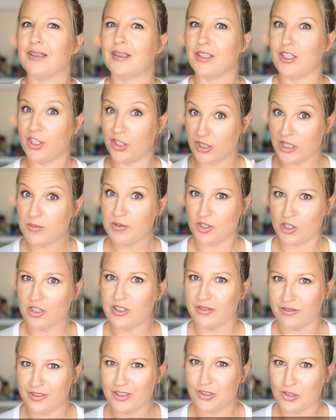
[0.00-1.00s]
Your lips are going
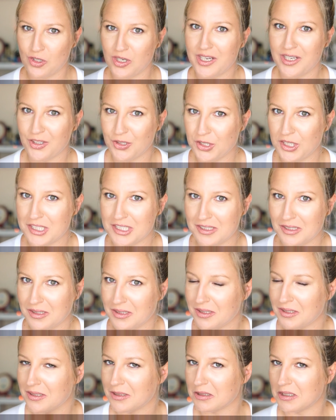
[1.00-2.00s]
to feel dry and
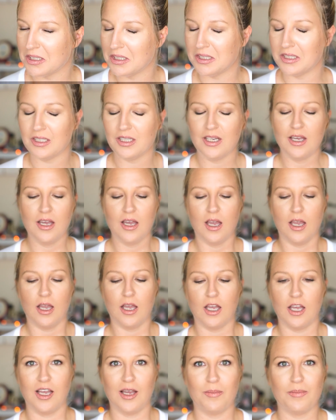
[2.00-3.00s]
crusty, okay?
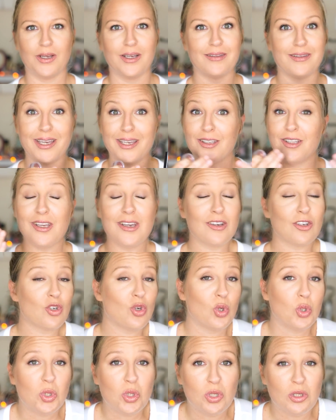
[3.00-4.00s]
Um, they look
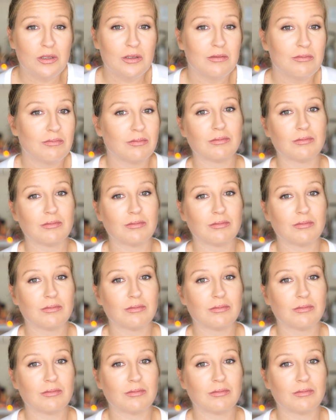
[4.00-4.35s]
cool.